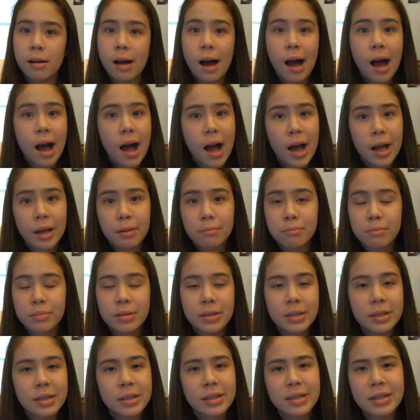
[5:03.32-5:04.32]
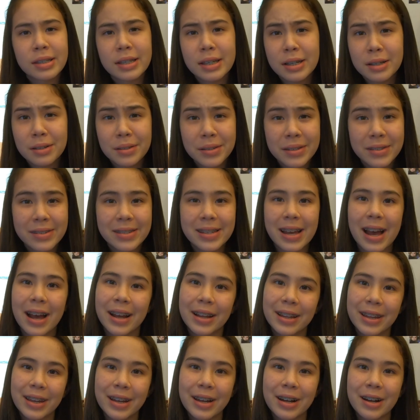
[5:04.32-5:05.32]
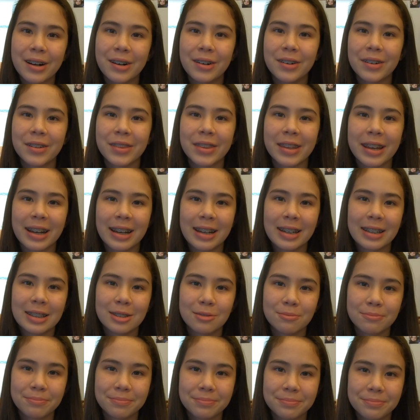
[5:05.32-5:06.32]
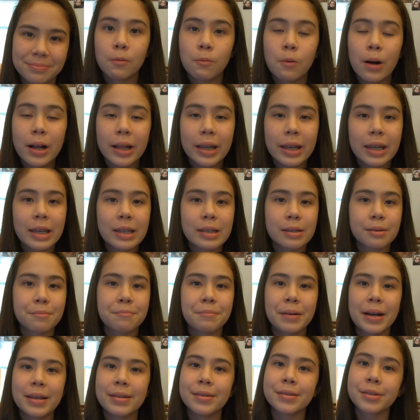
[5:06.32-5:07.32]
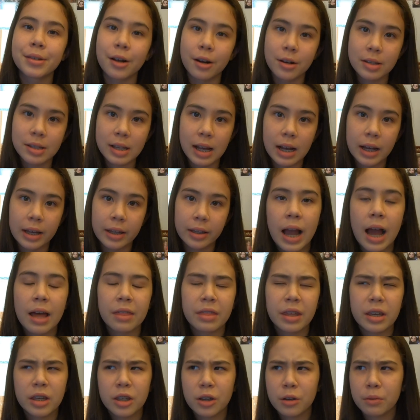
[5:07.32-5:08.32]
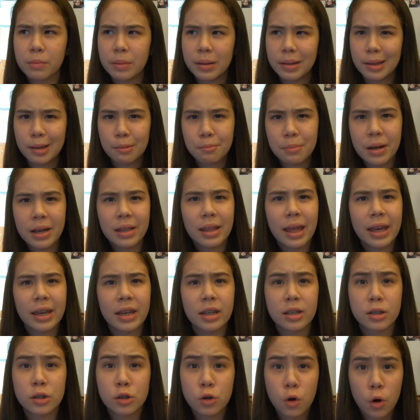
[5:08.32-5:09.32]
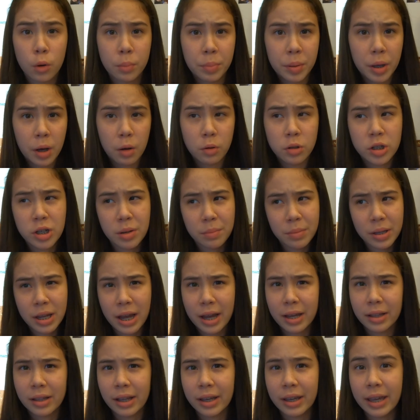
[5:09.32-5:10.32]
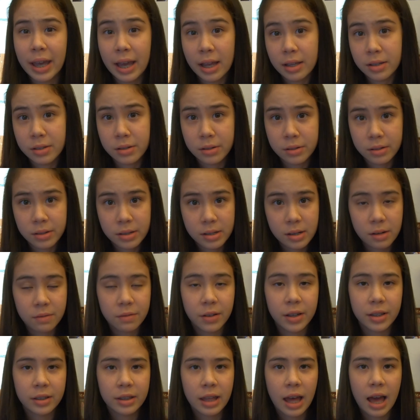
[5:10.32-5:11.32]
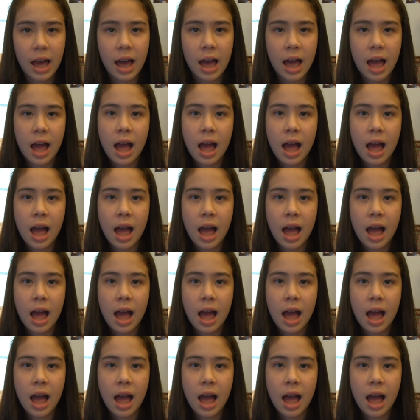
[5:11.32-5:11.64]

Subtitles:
I'm still deciding on that. What is my star sign? I think you're meaning by like Scorpio, Gemini, and like Cancer and stuff like that.